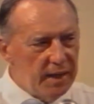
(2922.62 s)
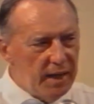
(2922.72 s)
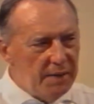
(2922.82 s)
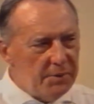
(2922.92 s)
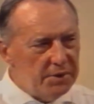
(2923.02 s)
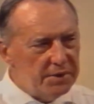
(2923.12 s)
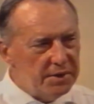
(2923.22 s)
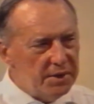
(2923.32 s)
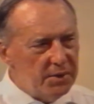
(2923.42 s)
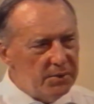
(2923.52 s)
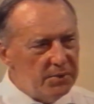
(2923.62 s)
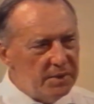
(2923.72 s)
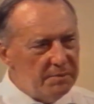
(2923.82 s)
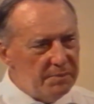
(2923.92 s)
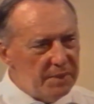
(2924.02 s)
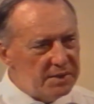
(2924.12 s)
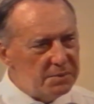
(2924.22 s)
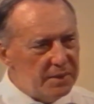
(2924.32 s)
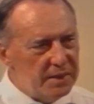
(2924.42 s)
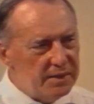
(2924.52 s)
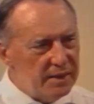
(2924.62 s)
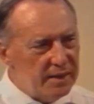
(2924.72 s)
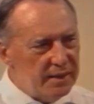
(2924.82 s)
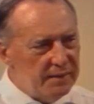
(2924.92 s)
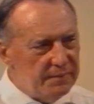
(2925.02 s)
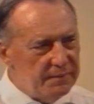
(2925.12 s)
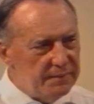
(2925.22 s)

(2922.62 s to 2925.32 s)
I want to know the best way to live.